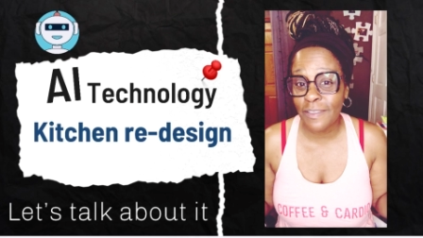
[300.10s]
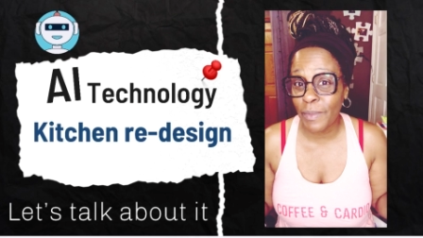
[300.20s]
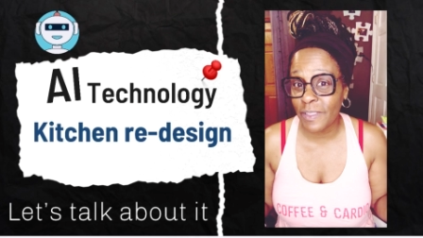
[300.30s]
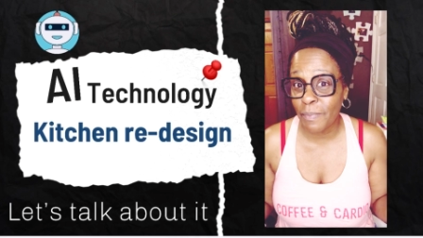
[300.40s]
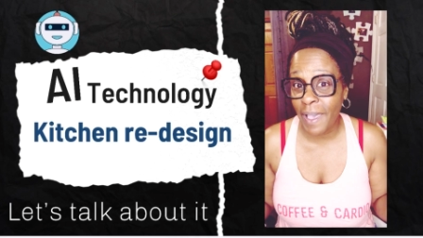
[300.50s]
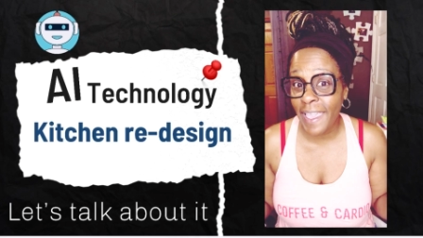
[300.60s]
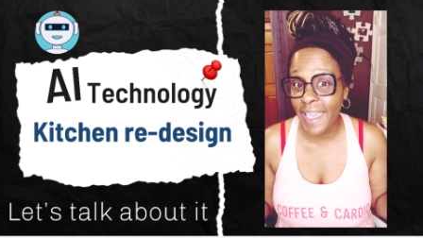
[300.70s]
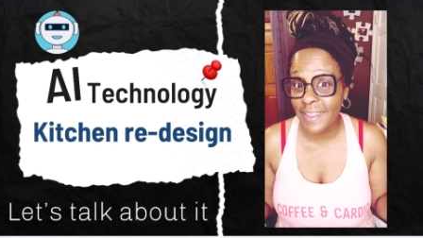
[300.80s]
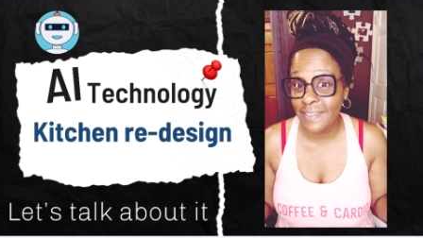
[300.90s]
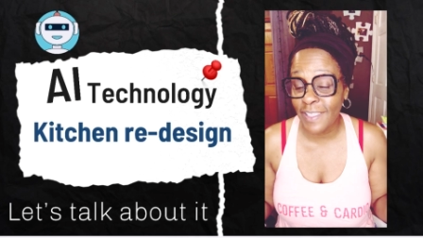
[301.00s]
Best Buy
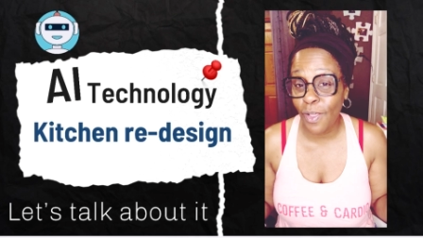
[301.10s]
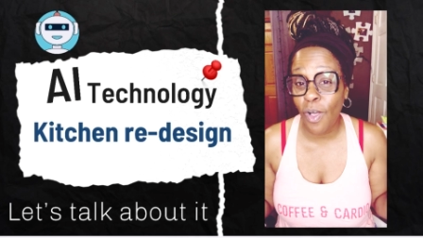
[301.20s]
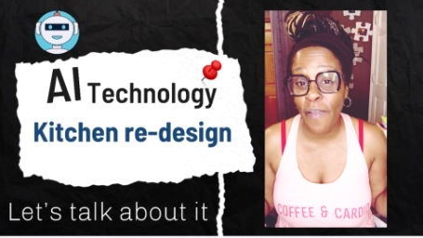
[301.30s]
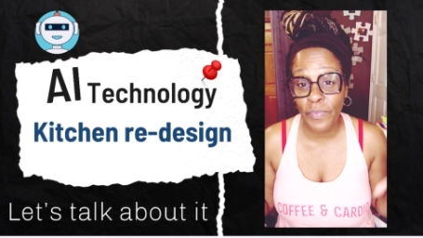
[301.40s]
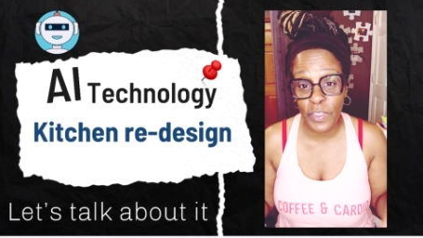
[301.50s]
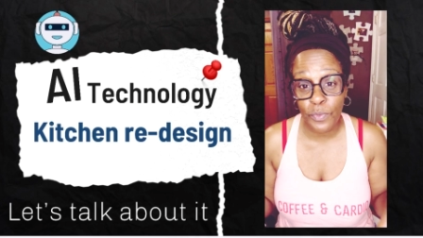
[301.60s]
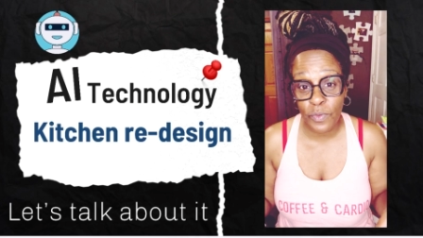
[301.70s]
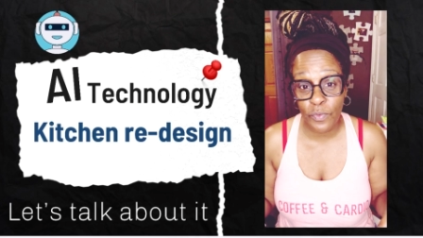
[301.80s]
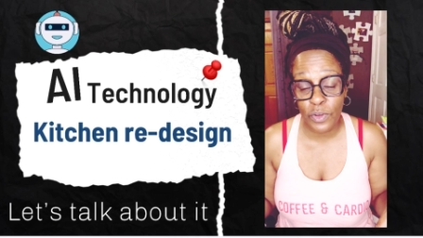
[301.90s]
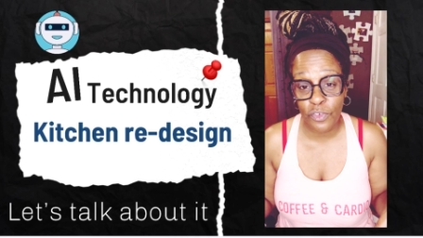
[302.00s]
had a sale on these
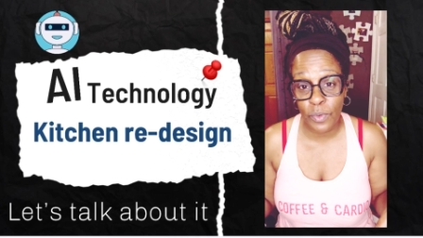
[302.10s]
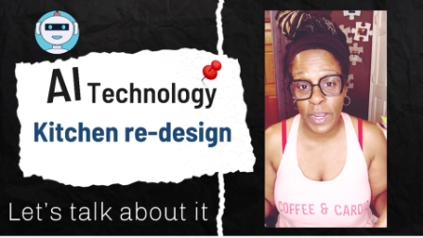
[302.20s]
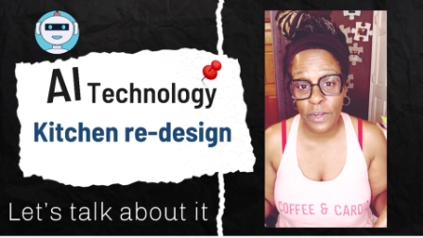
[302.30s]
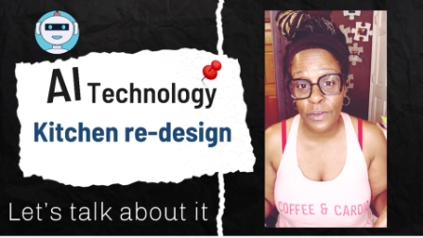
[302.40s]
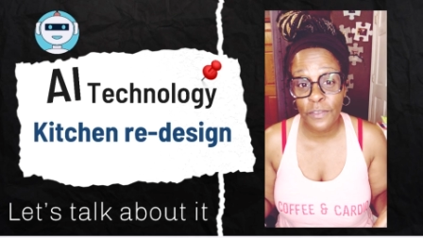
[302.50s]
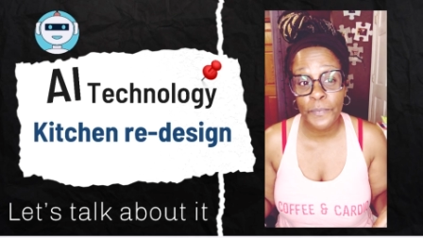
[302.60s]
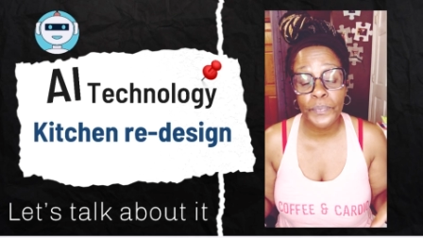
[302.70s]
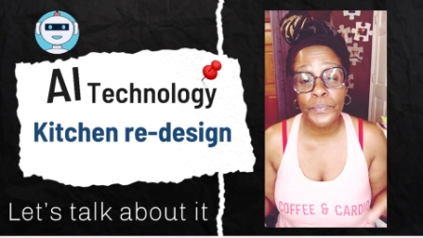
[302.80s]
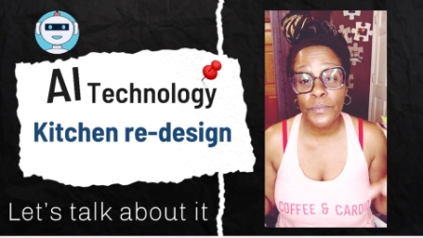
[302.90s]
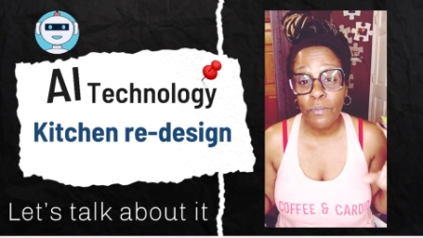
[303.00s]
refrigerators
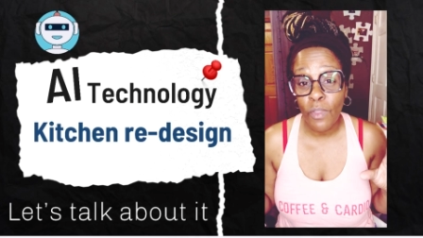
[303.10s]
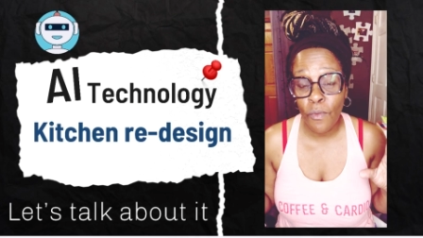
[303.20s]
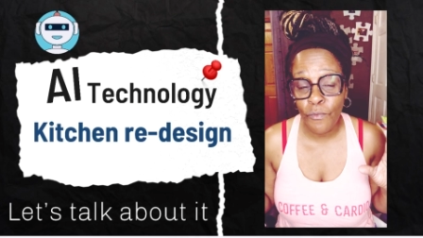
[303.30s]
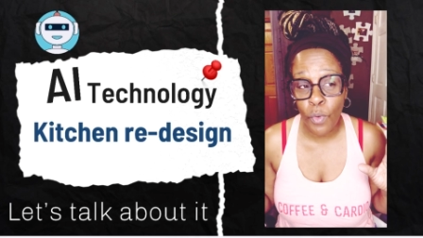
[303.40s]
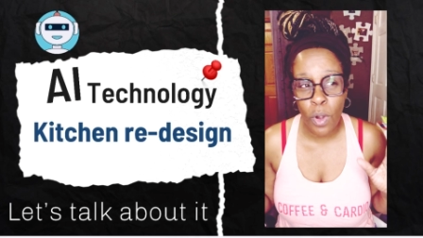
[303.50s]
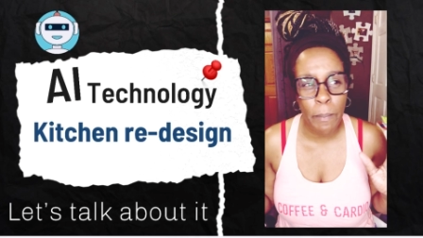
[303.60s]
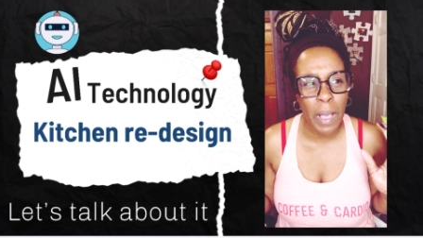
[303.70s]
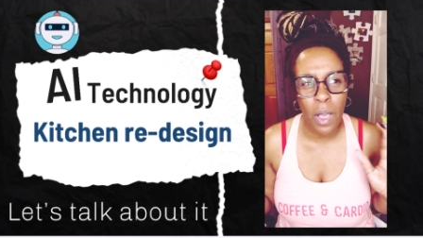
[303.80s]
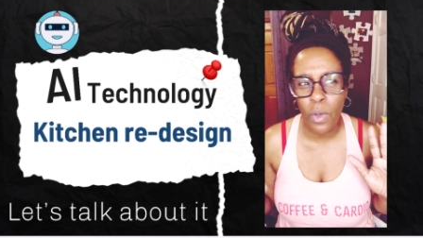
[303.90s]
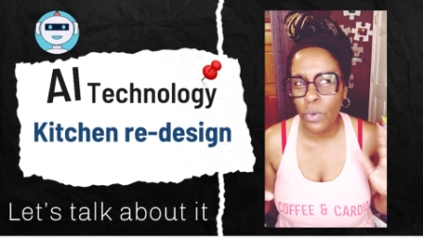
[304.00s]
for
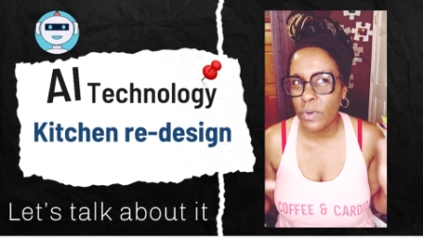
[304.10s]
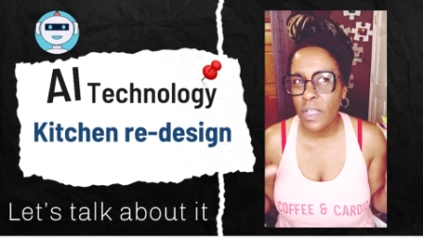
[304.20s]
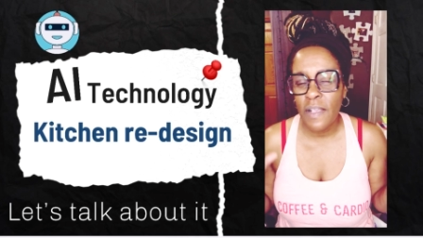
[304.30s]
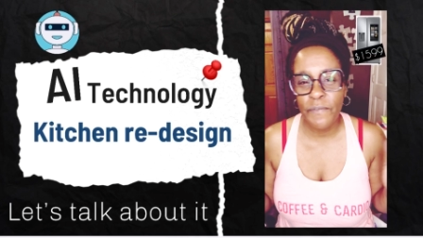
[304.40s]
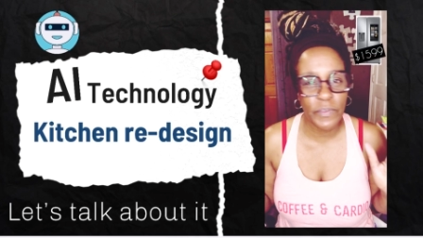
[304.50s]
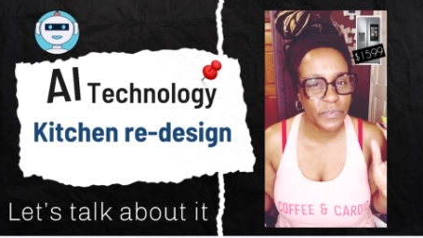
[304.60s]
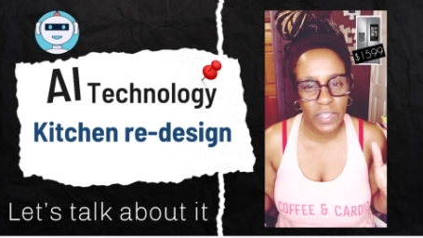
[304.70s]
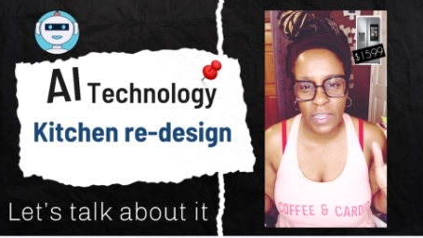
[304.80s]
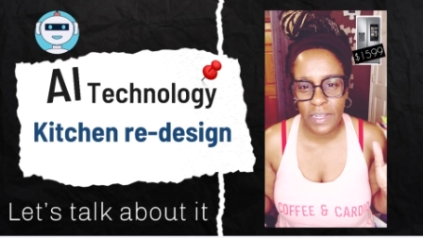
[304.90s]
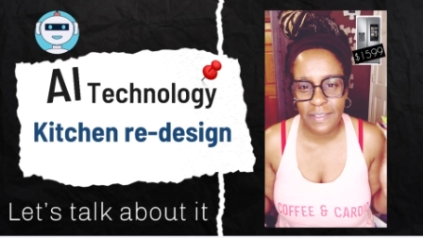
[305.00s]
about
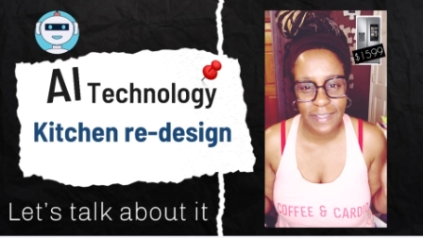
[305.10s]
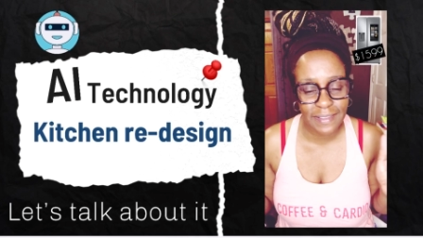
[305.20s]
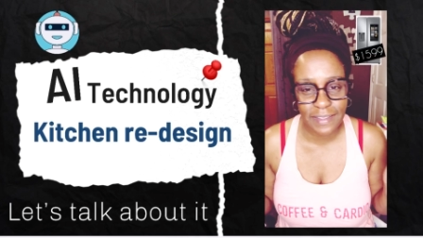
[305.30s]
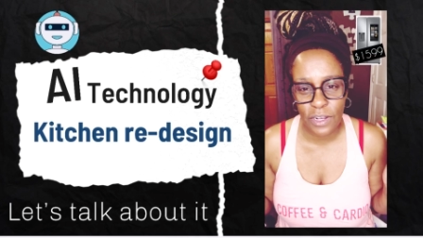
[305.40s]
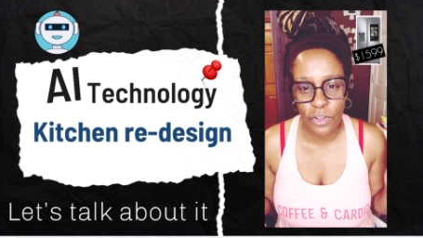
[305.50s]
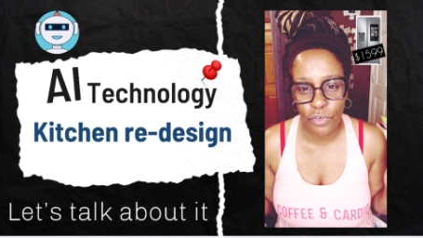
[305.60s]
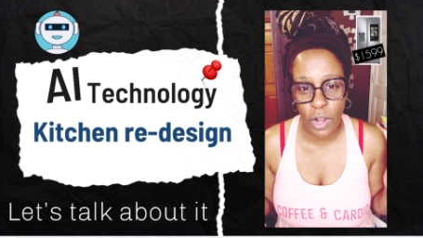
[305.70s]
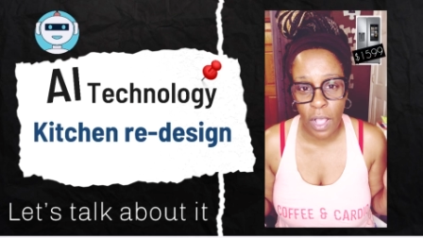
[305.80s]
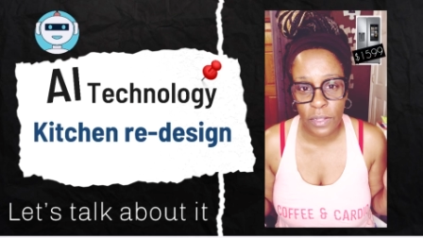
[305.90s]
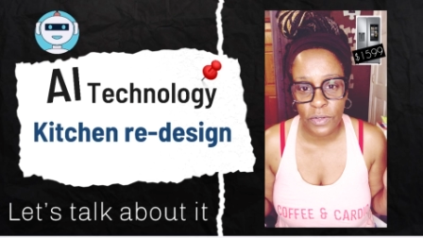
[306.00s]

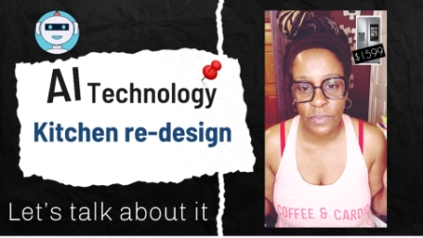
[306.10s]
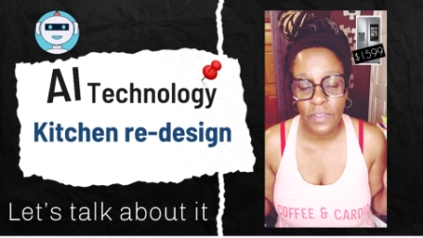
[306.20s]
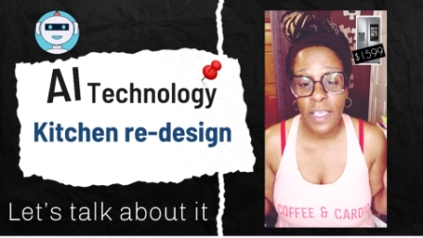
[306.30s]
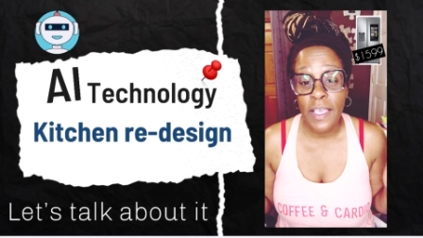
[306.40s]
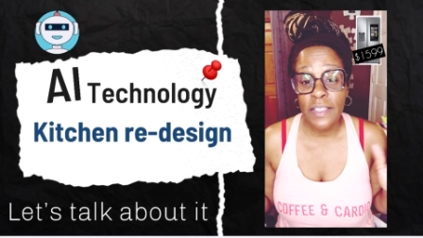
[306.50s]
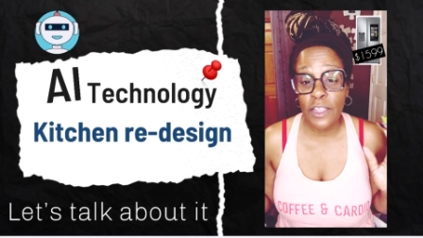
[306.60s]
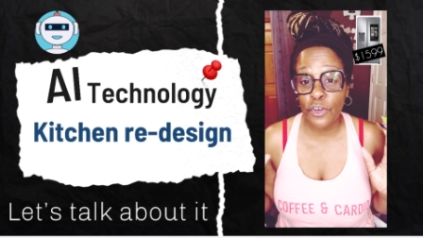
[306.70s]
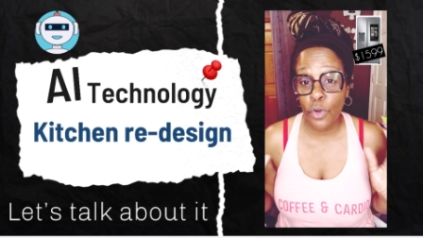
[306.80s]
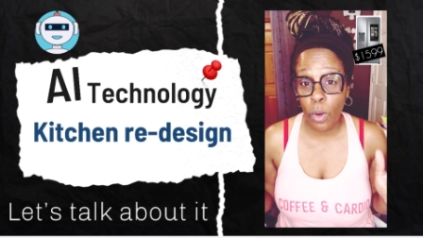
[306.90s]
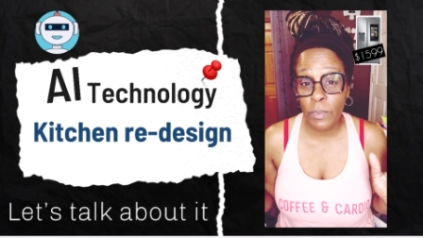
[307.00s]
$1,600. They're
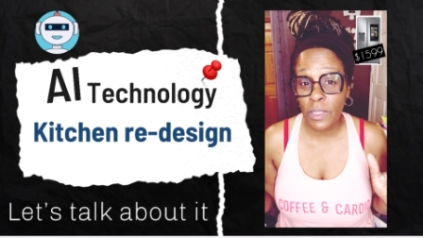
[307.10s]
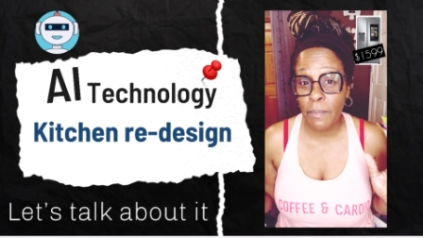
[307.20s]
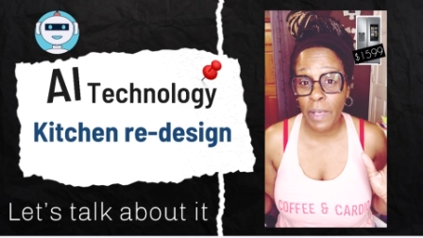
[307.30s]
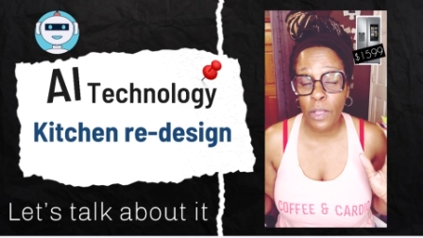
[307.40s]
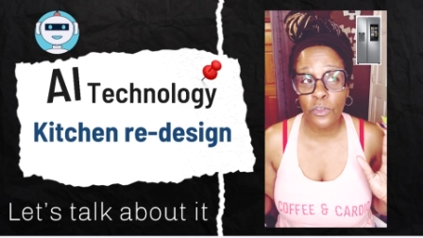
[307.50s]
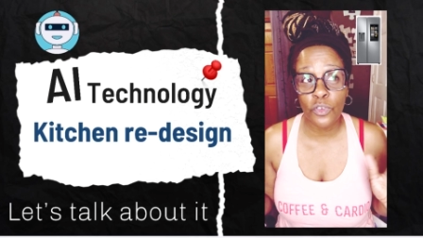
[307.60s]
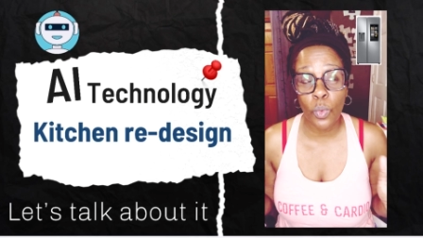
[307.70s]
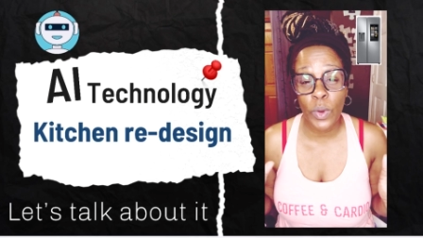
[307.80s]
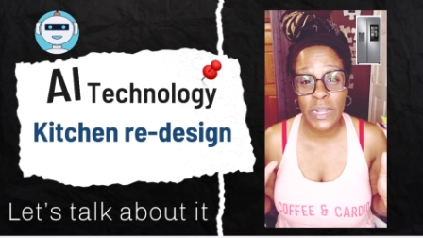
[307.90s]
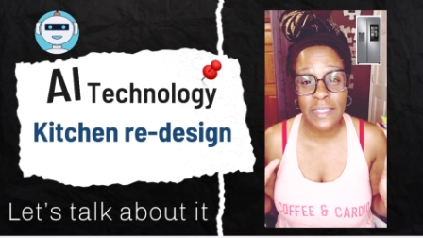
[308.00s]
normally about
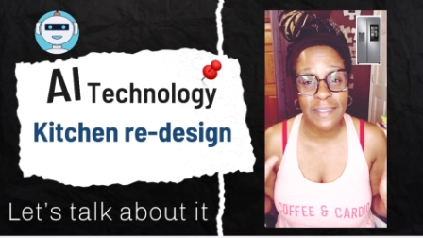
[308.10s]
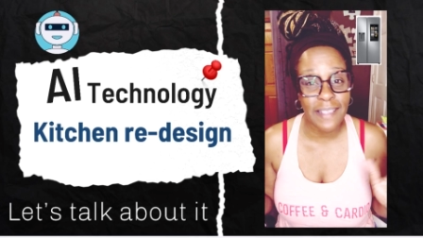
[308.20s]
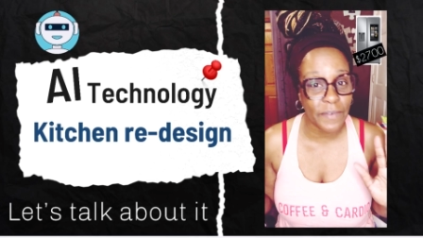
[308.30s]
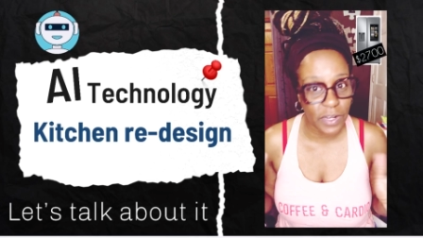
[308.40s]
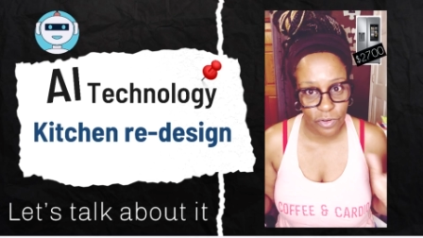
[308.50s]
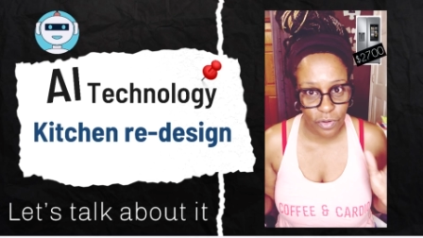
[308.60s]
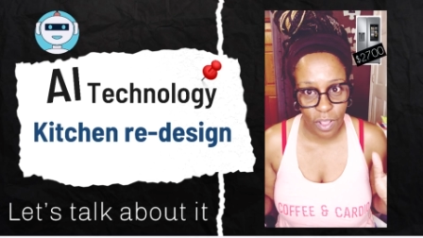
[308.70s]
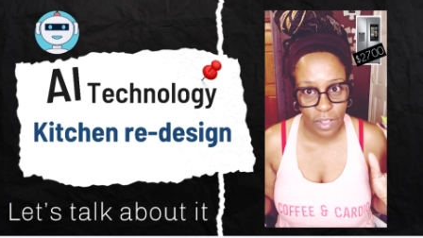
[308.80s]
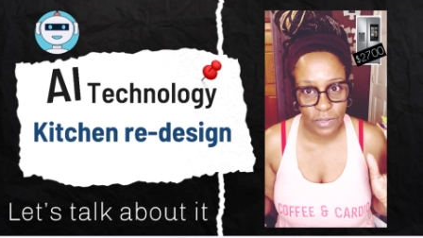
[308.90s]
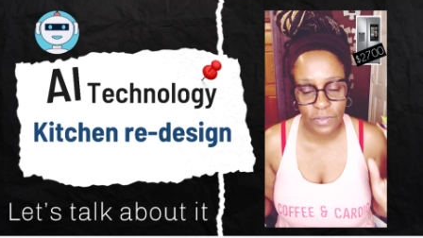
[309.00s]

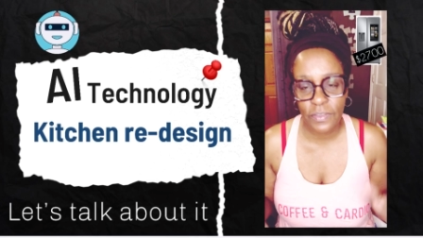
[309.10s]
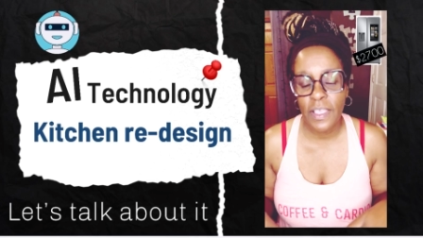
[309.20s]
$2,700.